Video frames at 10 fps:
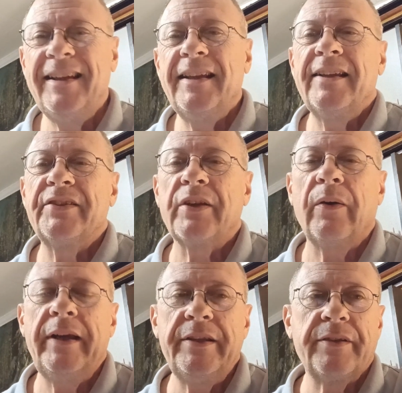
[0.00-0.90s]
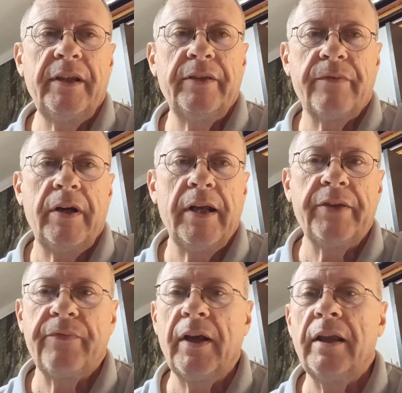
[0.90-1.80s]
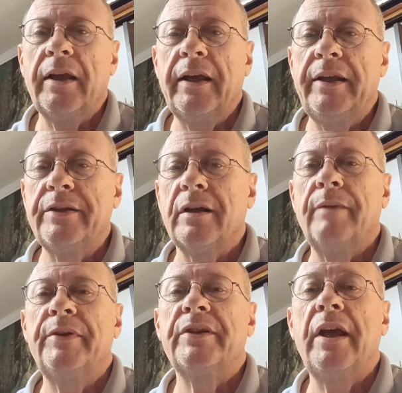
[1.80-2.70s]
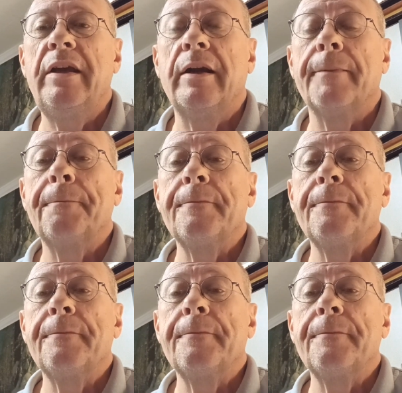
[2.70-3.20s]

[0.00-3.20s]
So he's a very nice fella, and he's going to let me stay here.